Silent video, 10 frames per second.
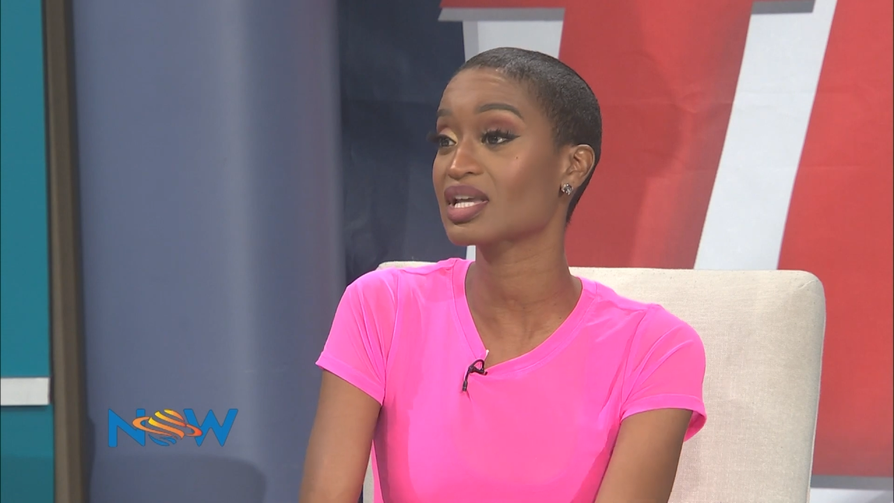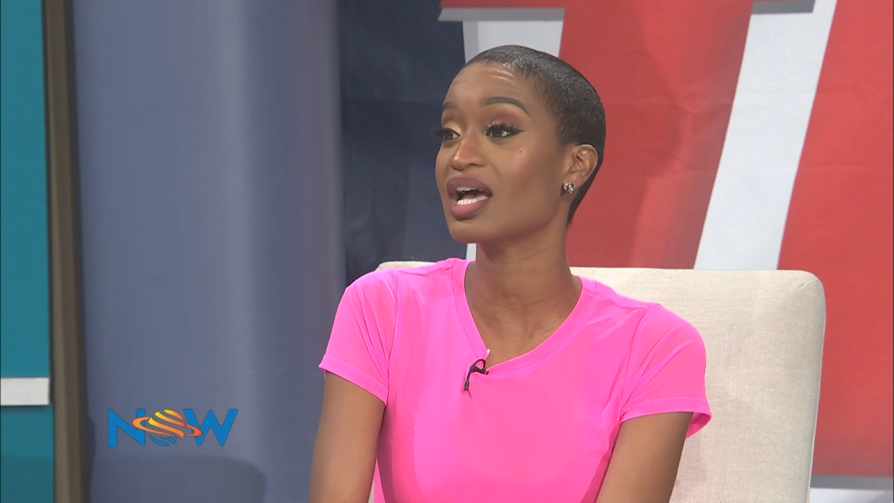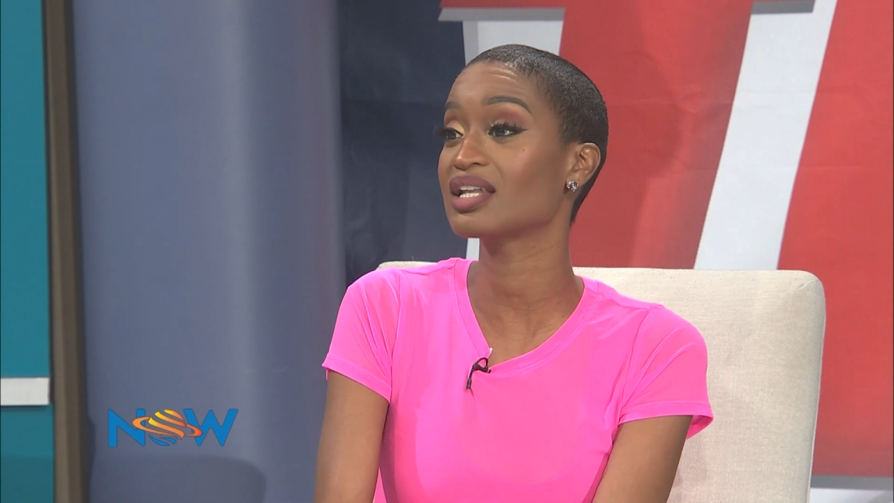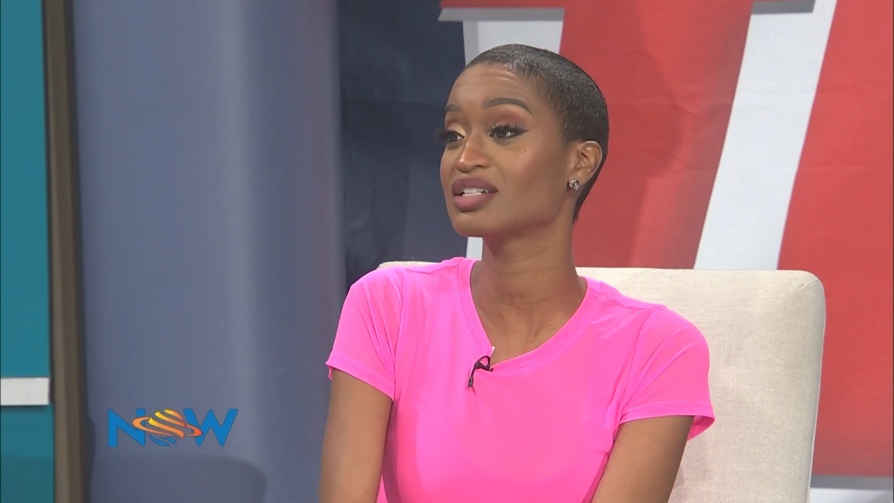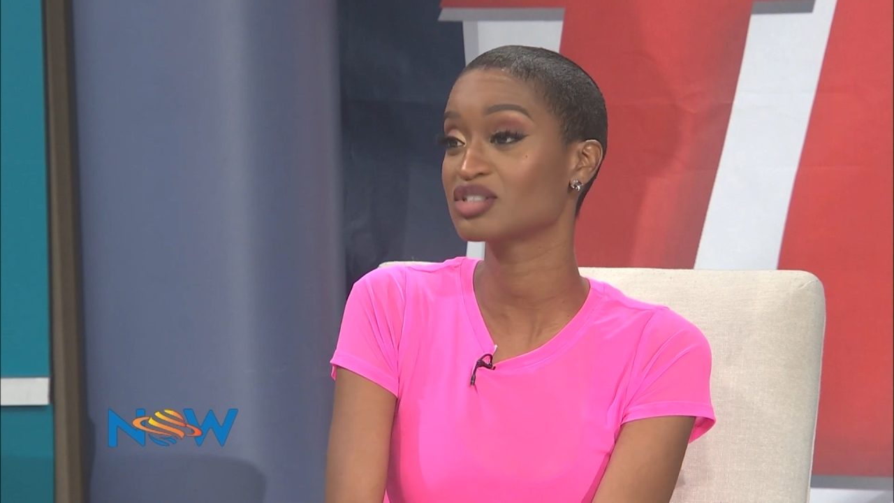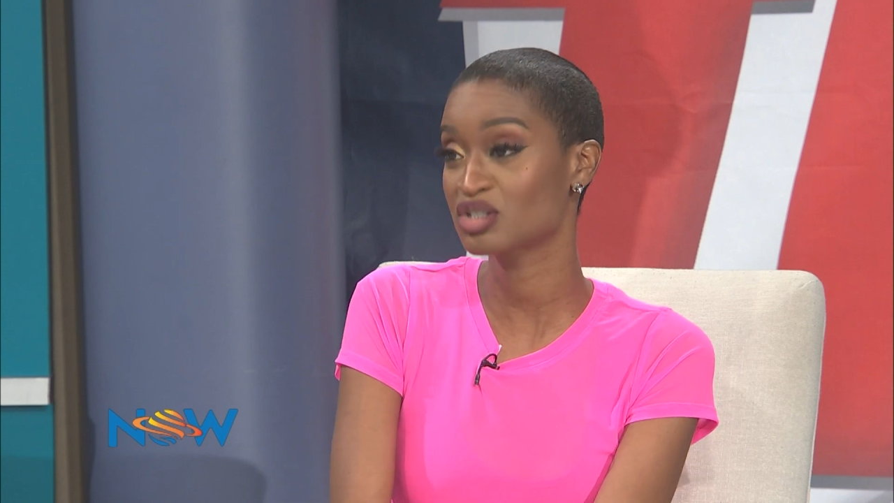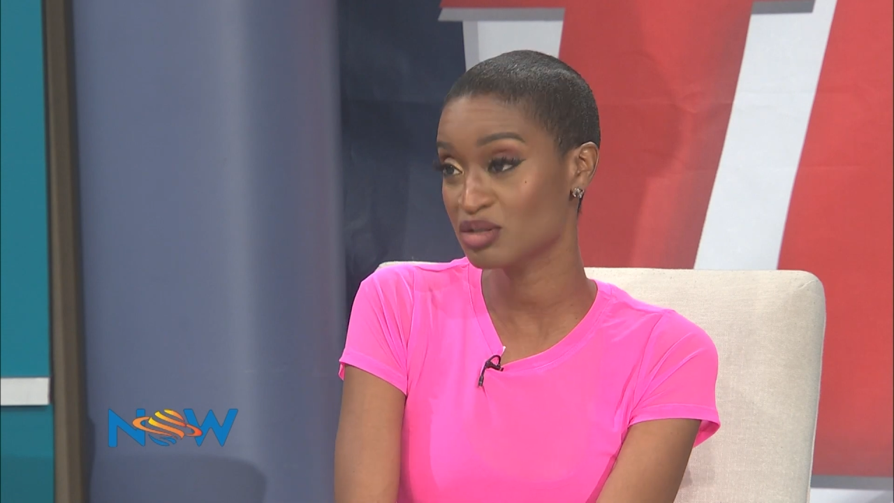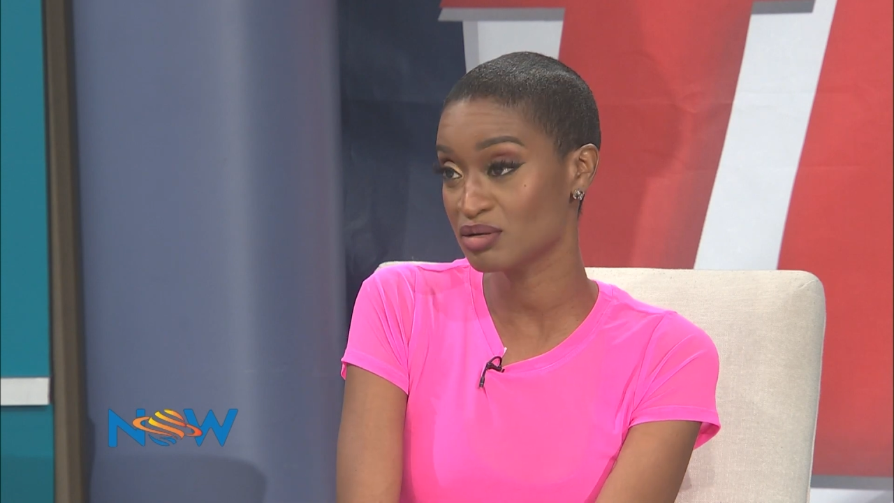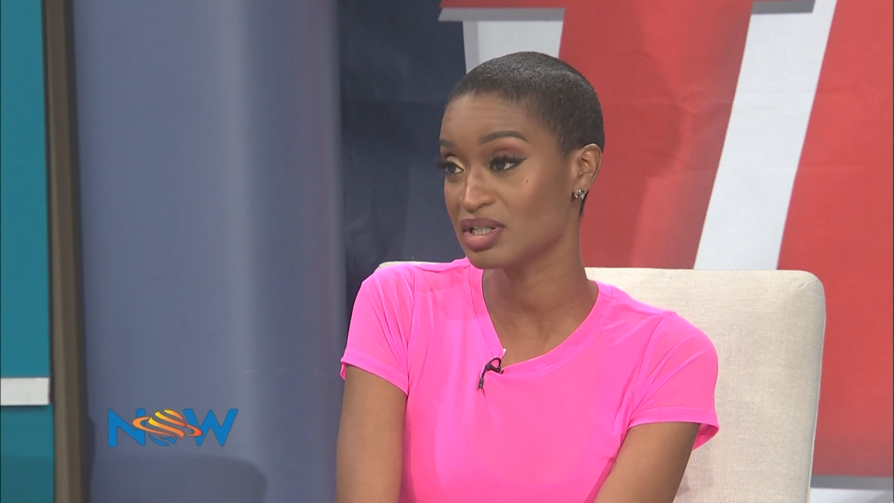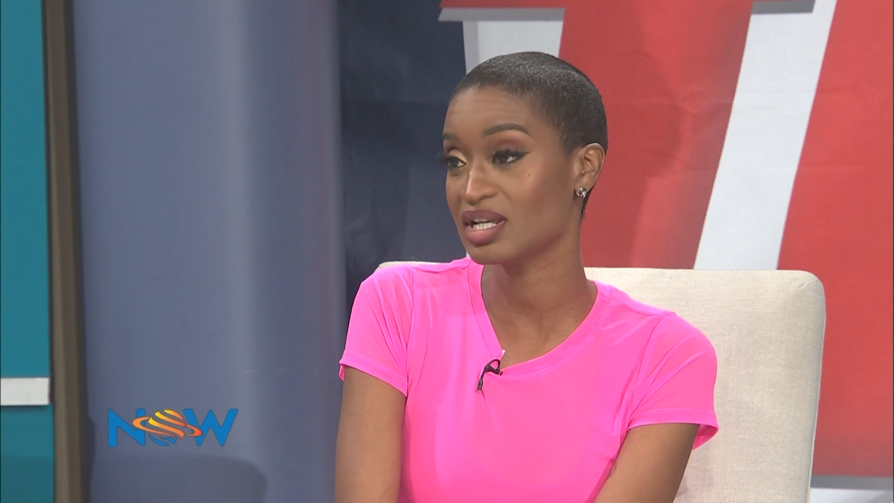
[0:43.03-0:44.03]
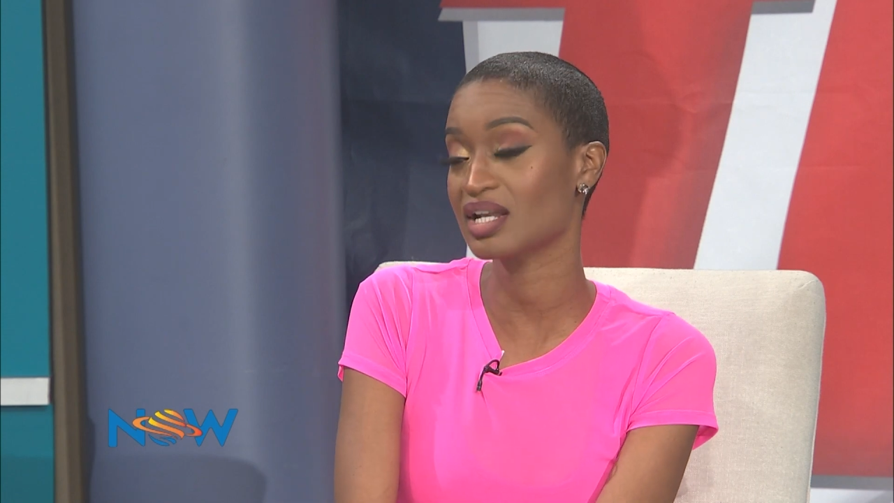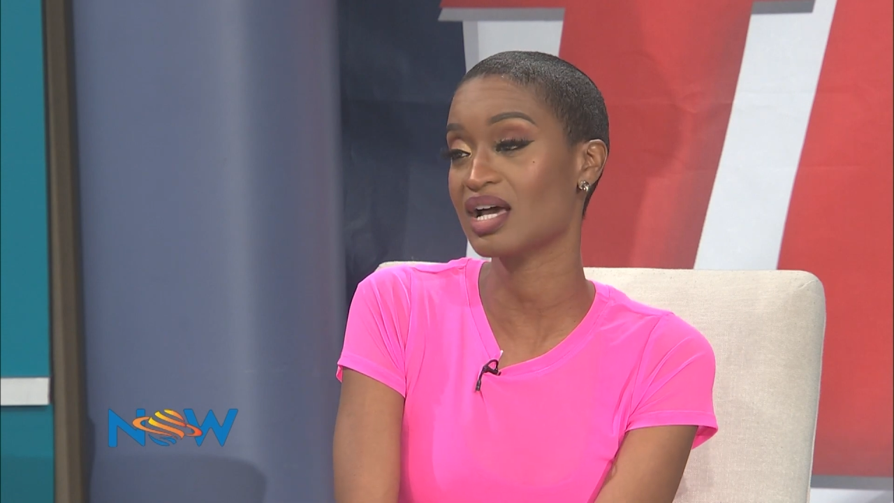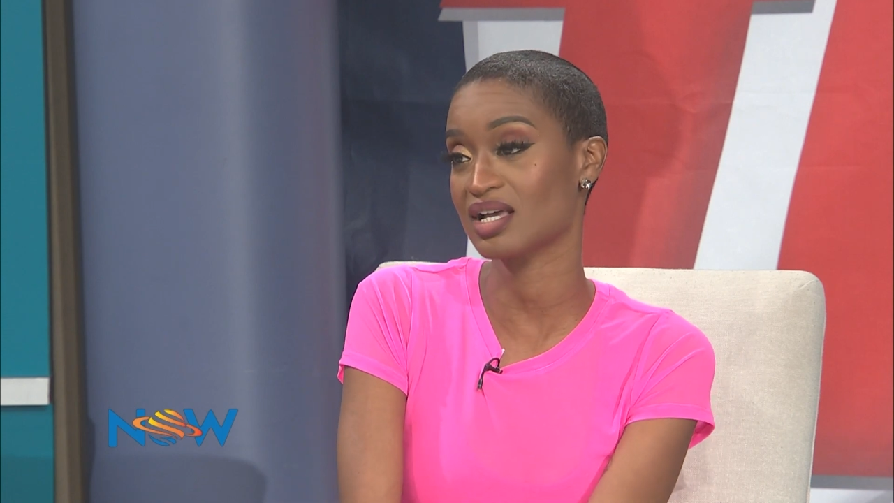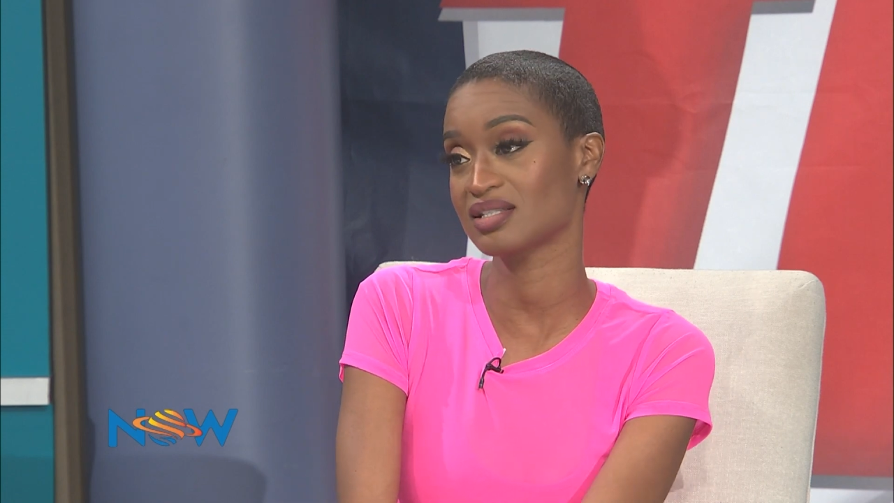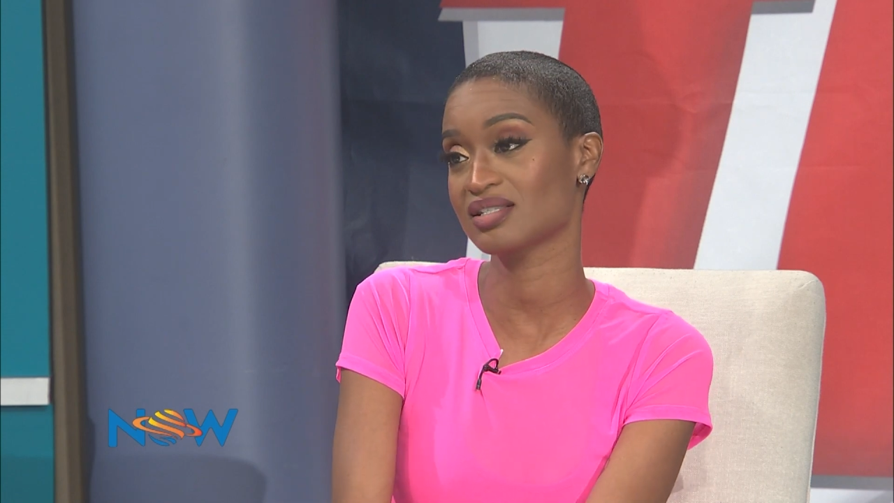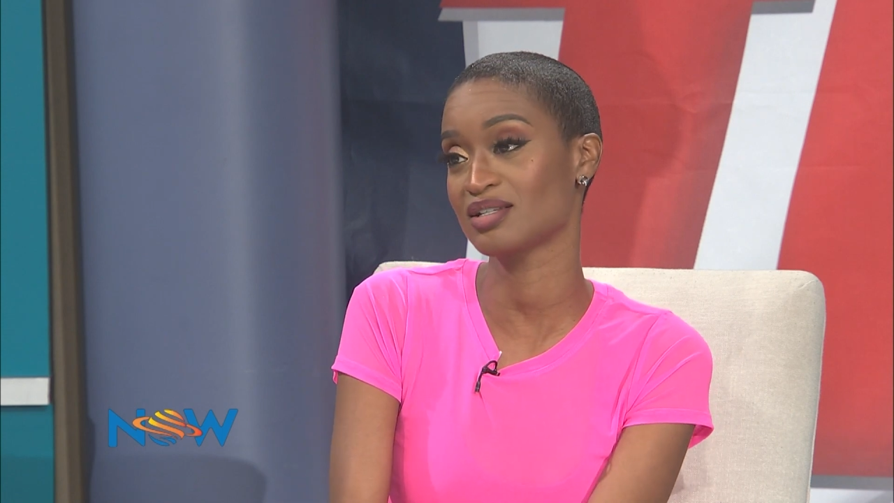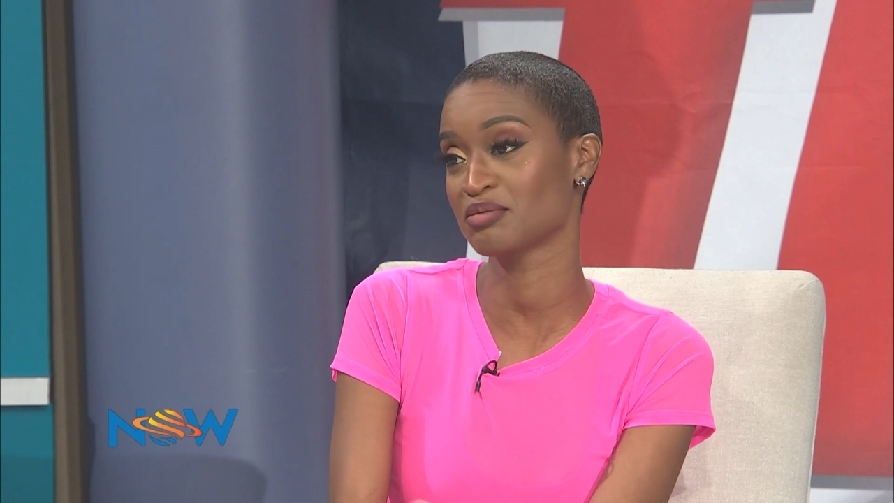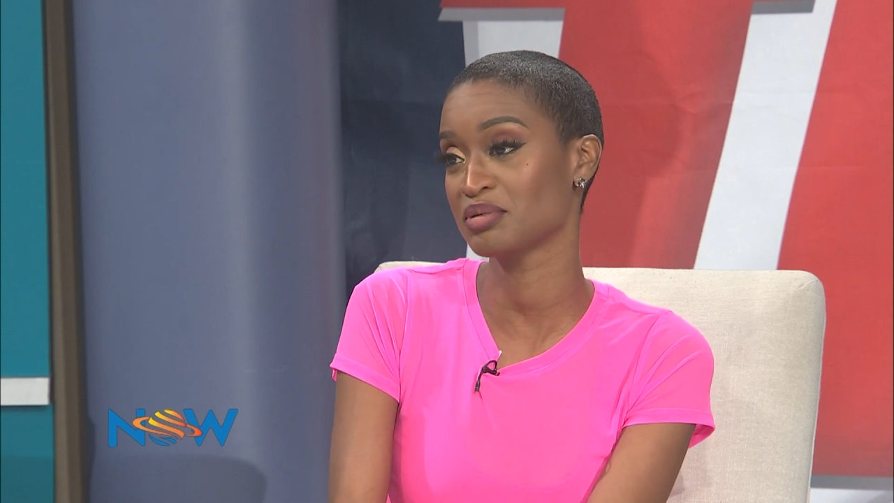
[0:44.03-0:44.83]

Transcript: can truly enhance young